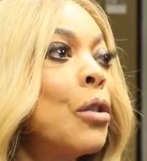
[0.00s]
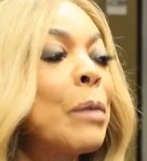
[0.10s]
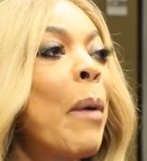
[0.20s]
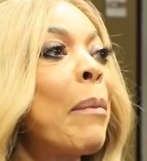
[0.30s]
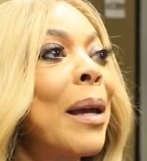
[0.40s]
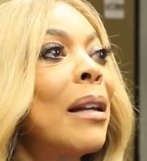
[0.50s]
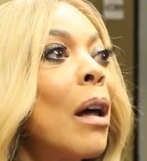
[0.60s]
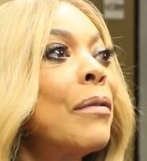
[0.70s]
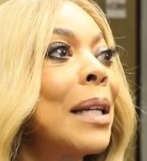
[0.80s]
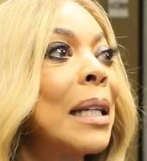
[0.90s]
just by being
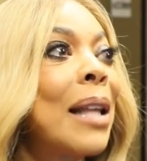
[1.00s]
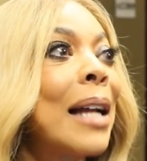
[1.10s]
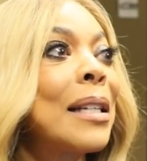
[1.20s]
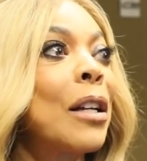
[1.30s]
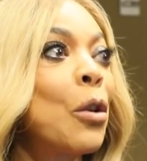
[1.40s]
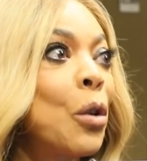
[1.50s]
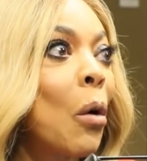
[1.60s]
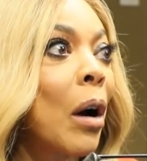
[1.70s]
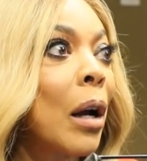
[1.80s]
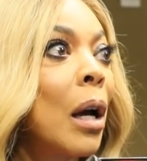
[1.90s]
loved in Atlanta and New
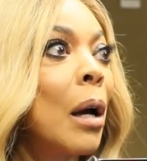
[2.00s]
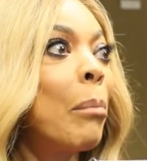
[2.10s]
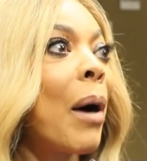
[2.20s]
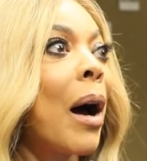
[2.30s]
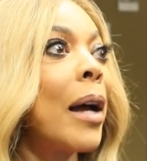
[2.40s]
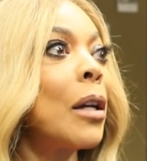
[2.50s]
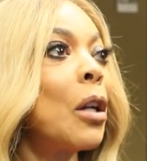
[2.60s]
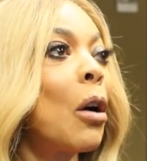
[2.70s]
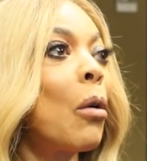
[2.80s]
York by